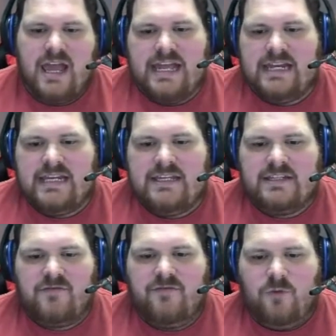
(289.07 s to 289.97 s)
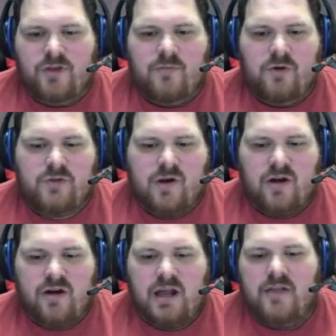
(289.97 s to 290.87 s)
It is, for the most
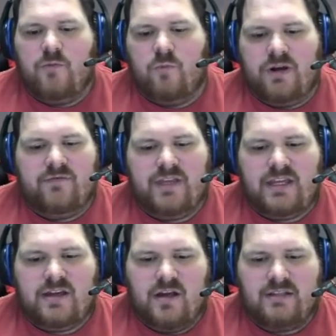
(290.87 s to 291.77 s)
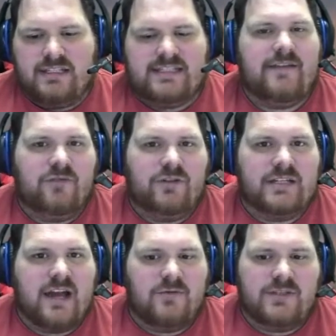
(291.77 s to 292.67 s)
part, one of the safer
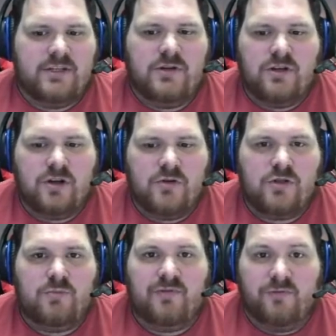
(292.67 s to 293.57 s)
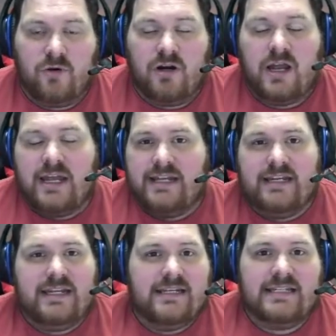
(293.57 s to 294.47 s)
towns that you can go to before
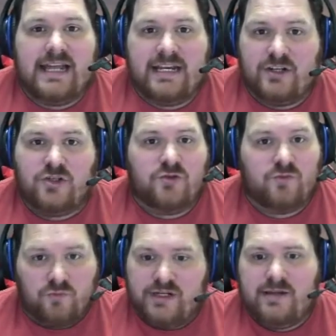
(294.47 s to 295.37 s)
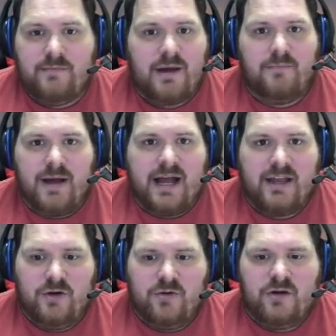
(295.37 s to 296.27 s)
getting into that extreme
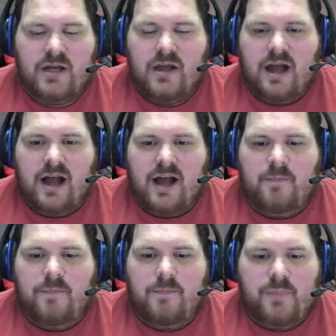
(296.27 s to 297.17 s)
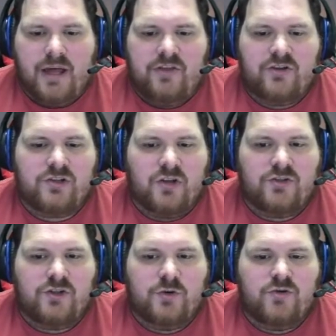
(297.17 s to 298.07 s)
bio. But there's
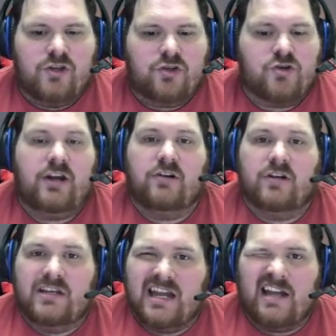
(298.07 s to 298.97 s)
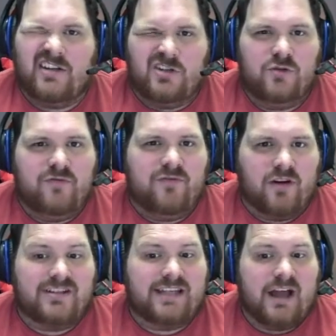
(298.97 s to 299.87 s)
also the trader not too far
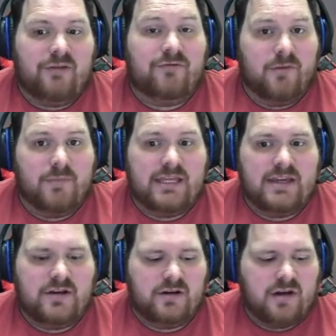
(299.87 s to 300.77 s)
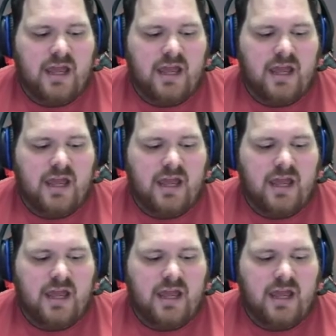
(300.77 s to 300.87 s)
south from here.